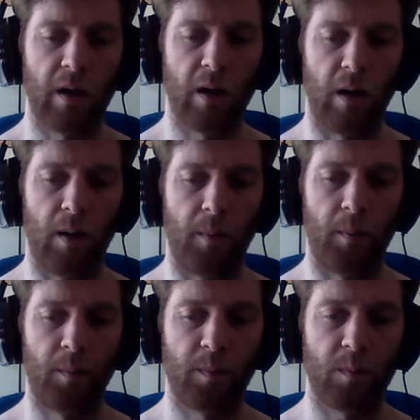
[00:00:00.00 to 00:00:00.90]

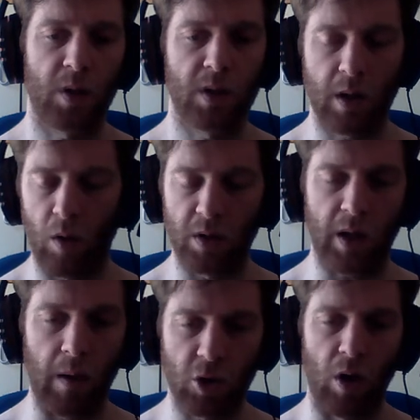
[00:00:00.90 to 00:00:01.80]
because the doctor
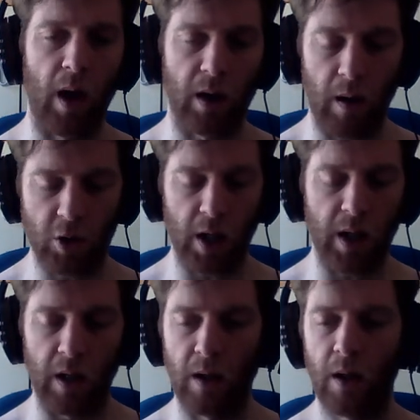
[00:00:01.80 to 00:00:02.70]
kept
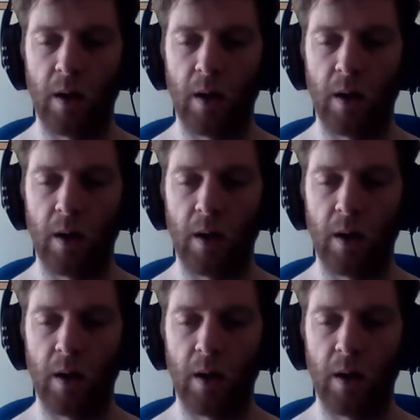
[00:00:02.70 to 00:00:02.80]
checking.